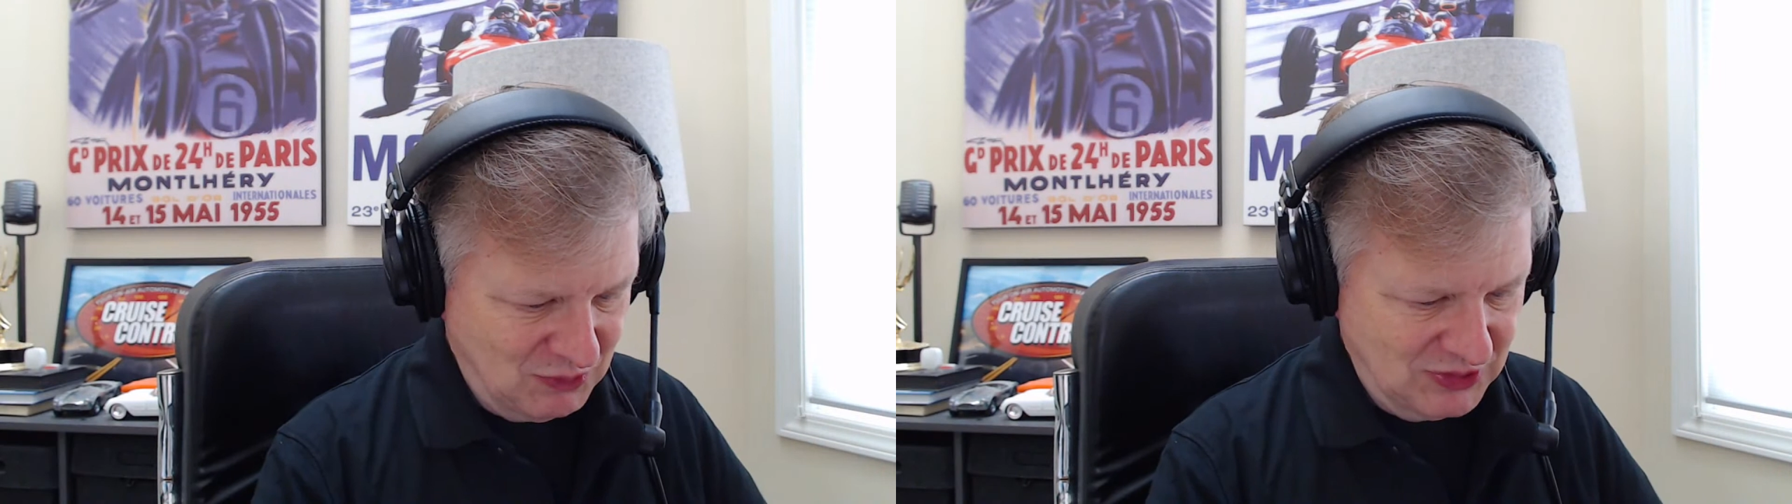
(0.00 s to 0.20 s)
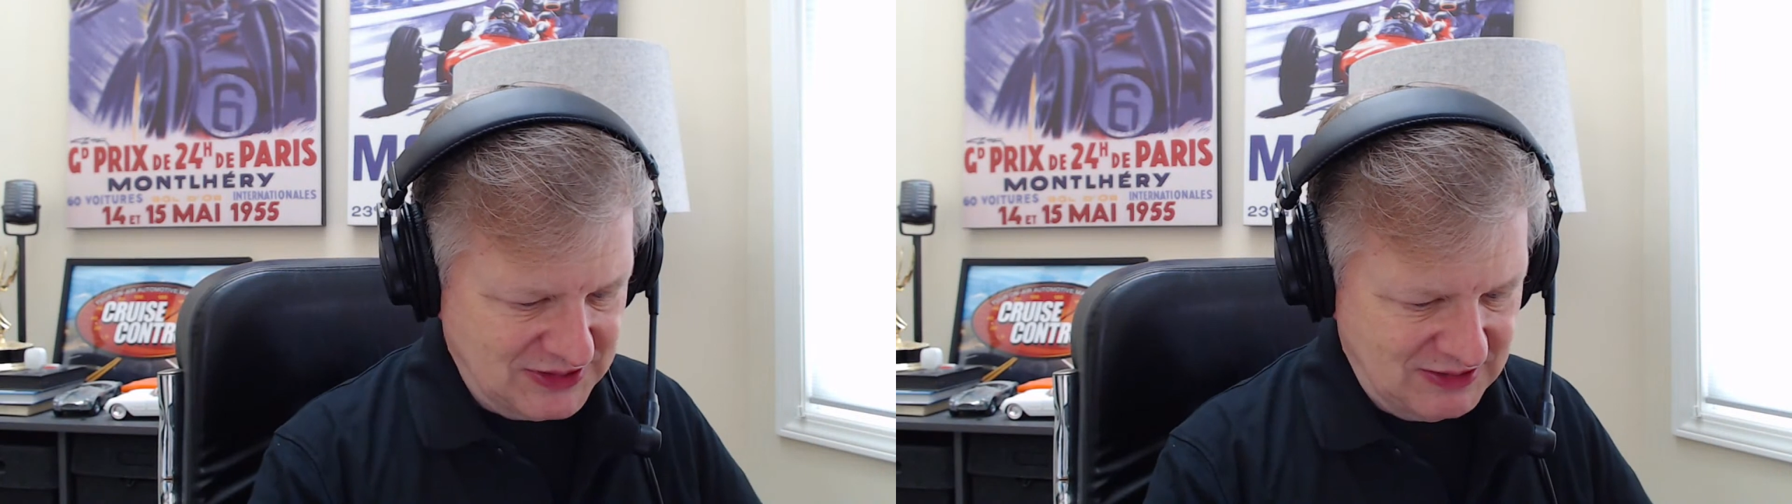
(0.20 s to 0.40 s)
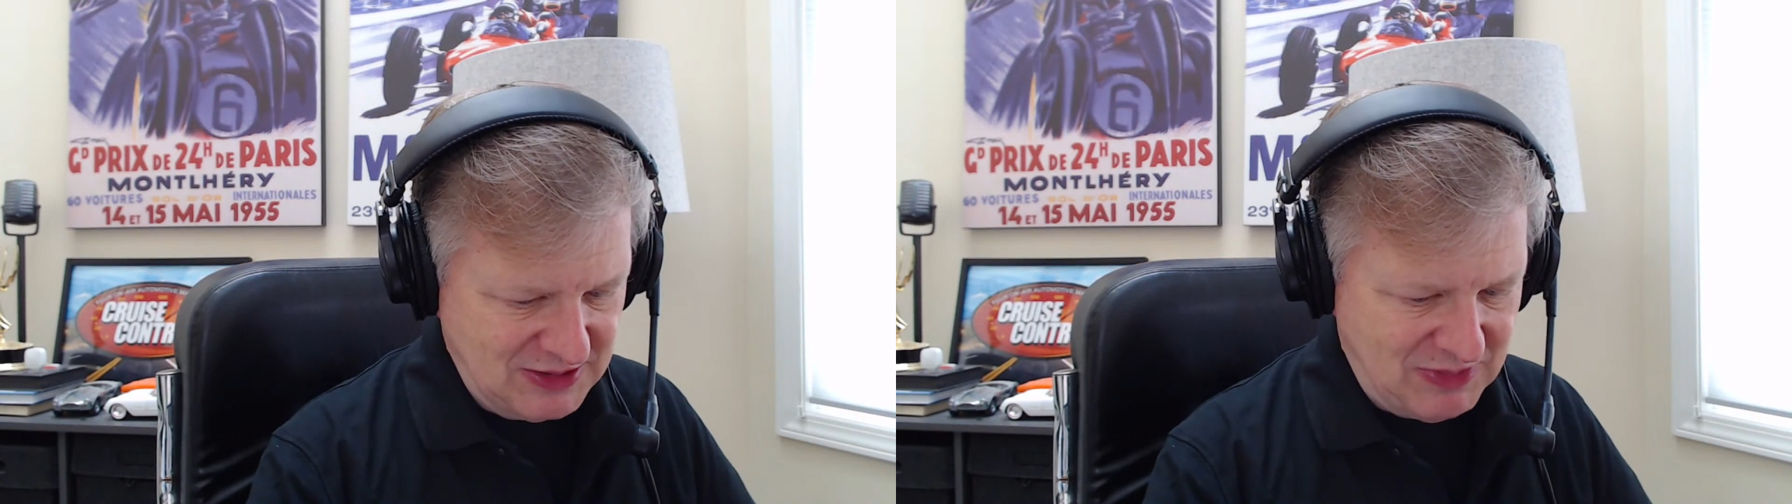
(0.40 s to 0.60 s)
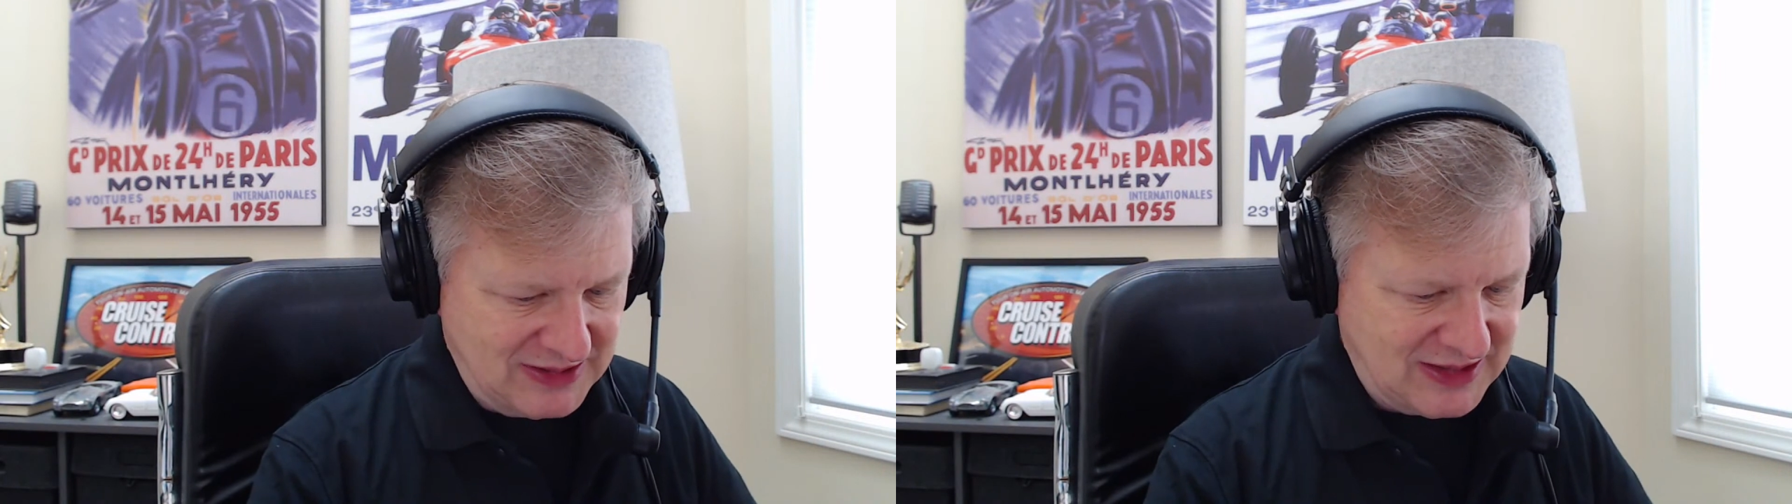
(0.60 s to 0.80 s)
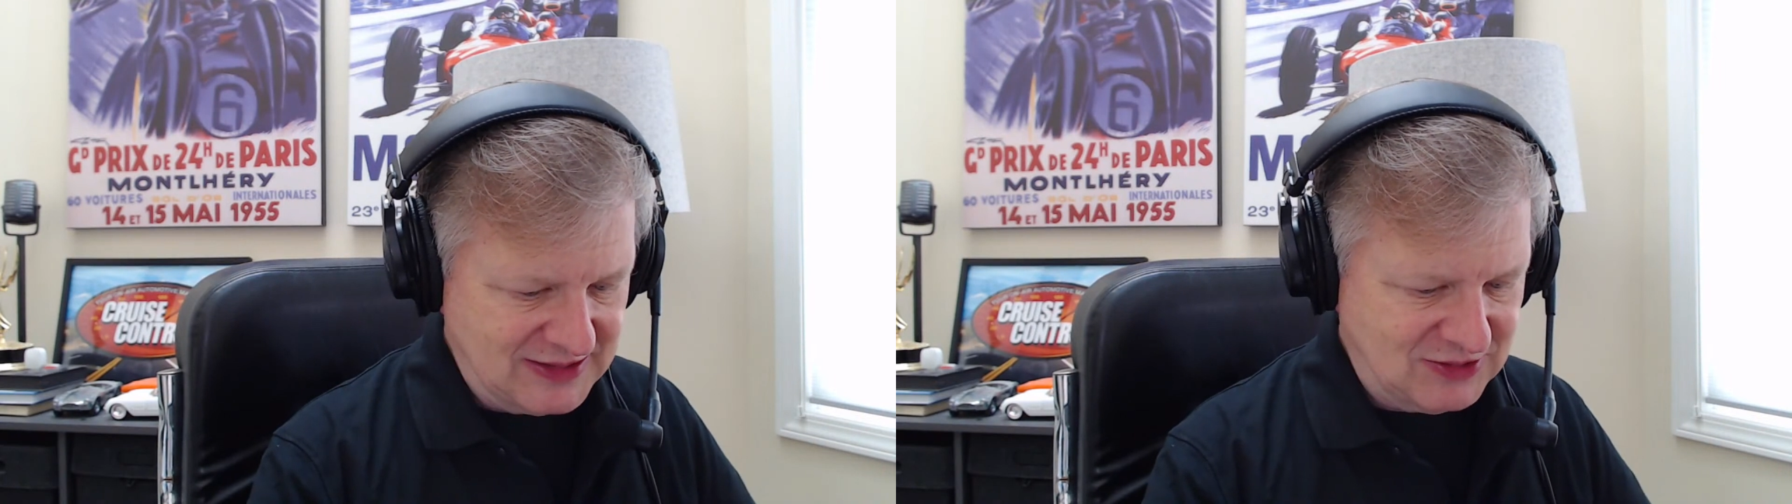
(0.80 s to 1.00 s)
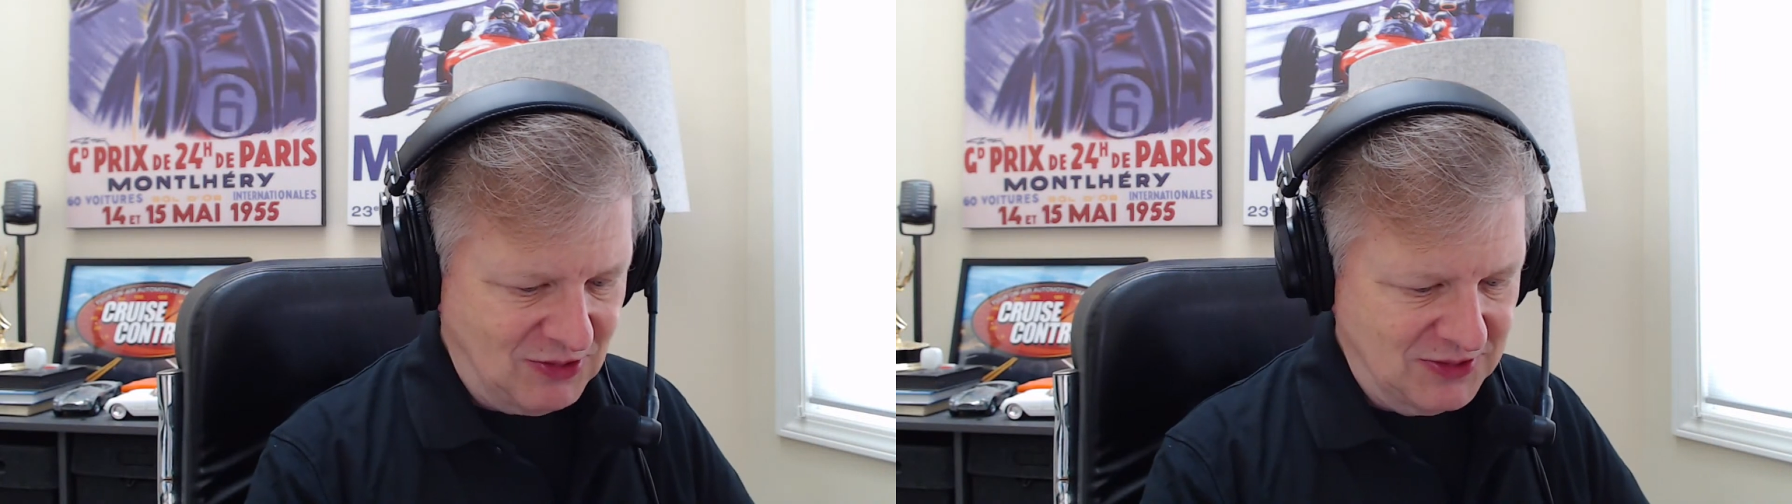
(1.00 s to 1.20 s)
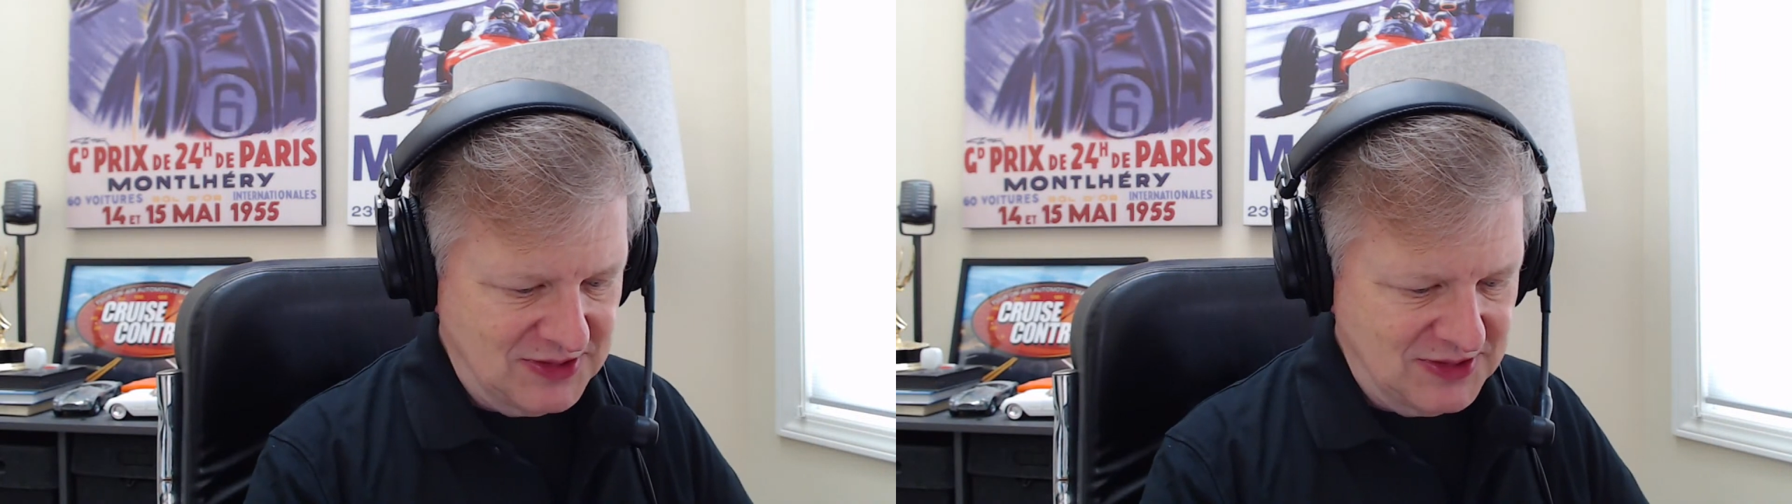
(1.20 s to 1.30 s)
we'll tell you about that. It's called